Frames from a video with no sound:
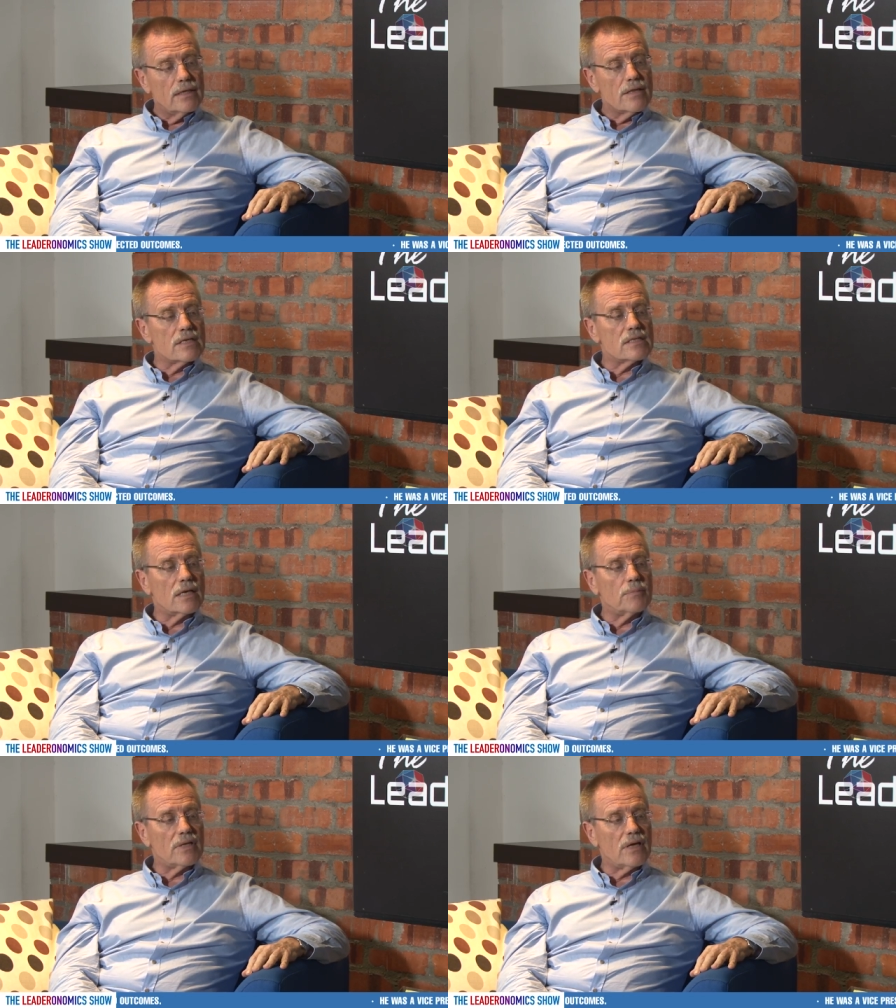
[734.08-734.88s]
they
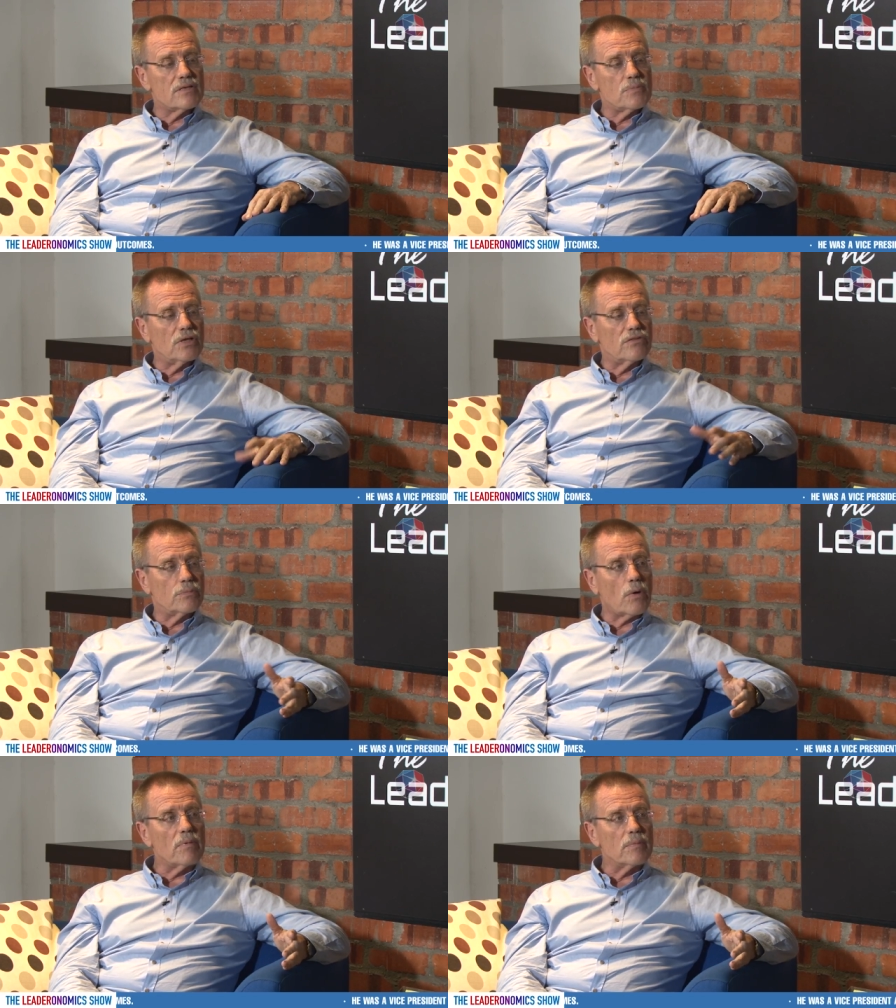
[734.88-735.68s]
said, but there is a bit of a
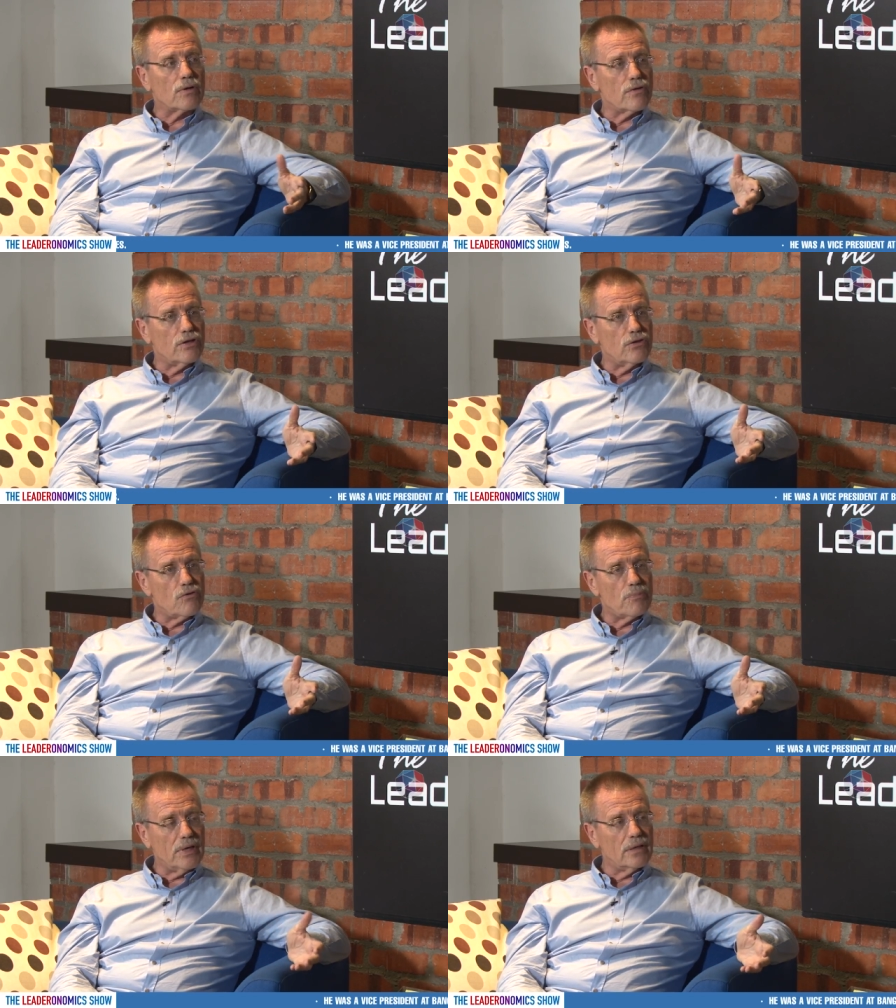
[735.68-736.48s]
problem because the
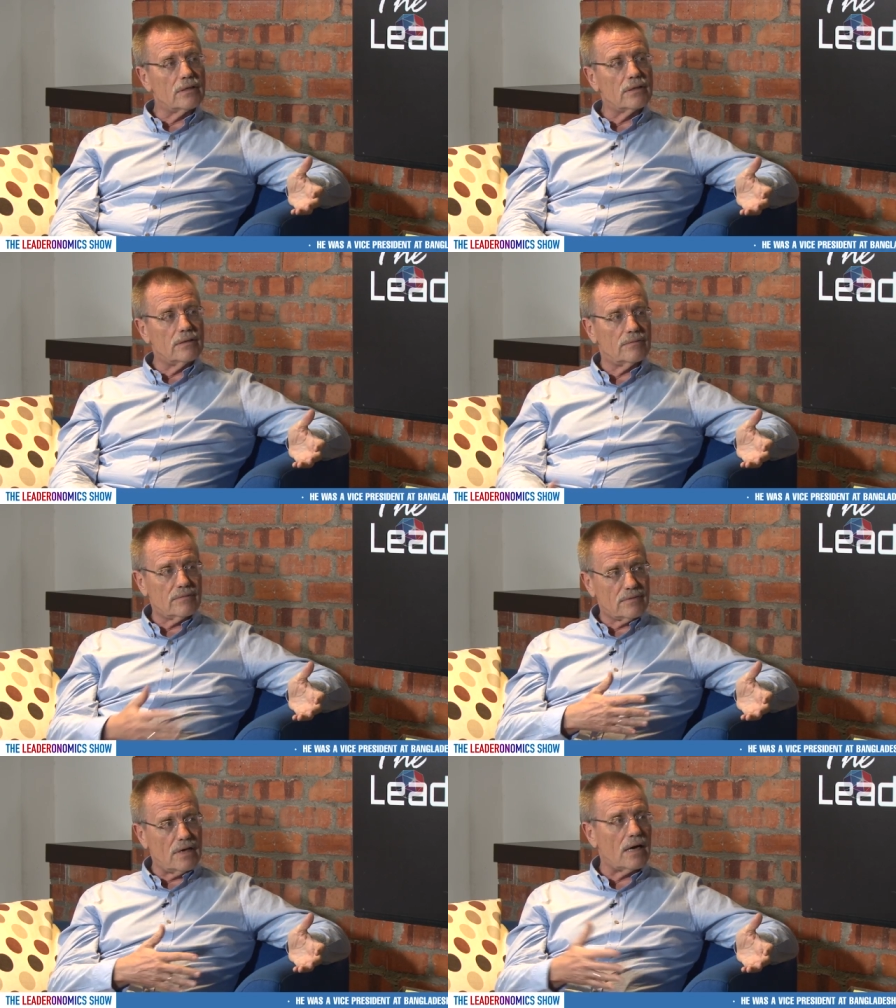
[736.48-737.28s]
European
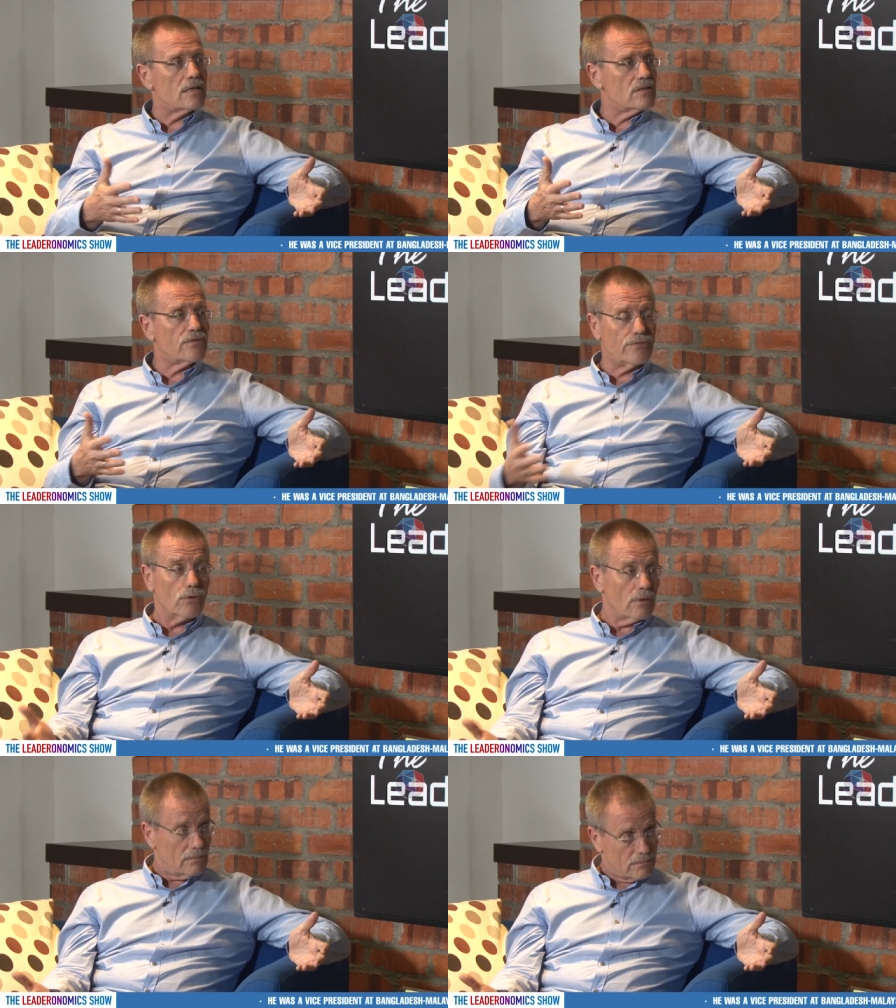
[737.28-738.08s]
class is
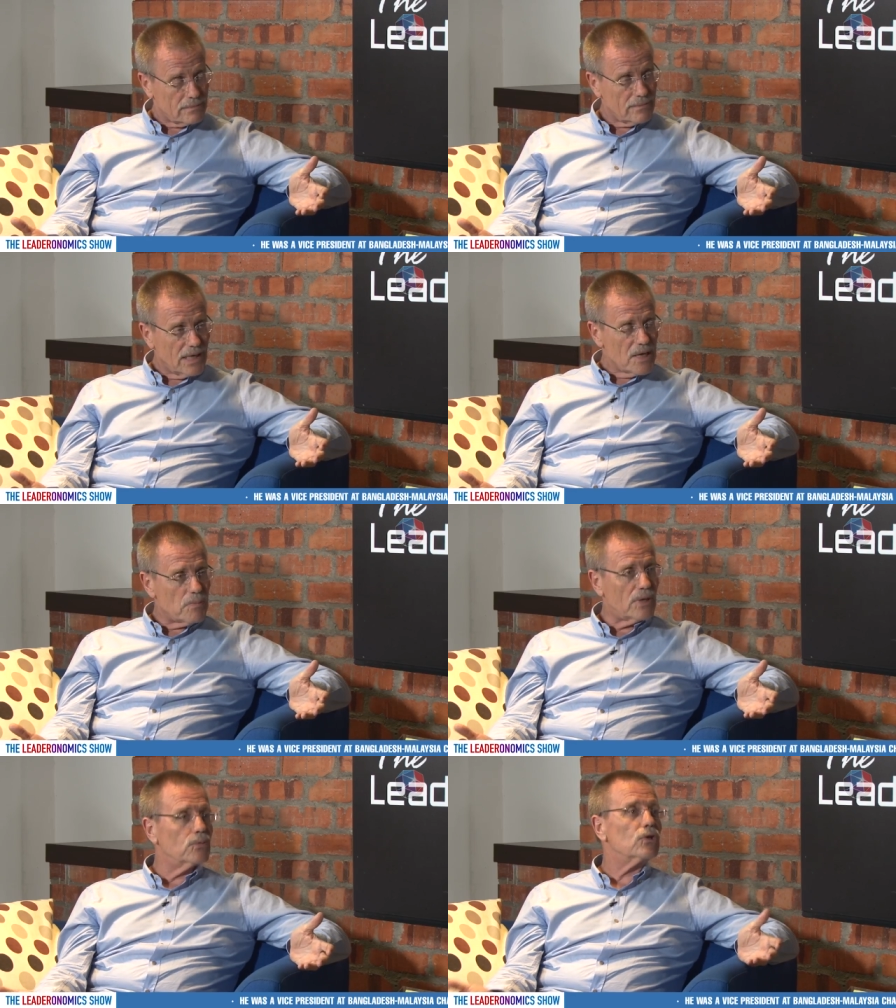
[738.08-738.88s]
full.
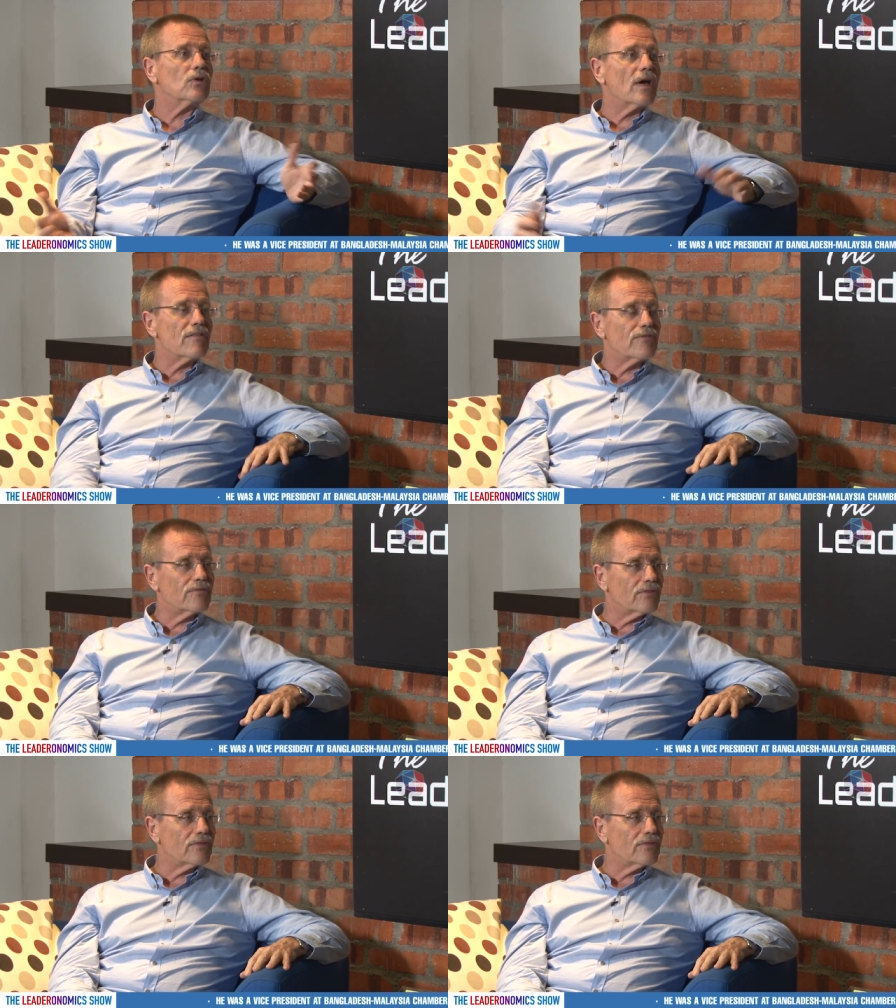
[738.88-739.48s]
But would you have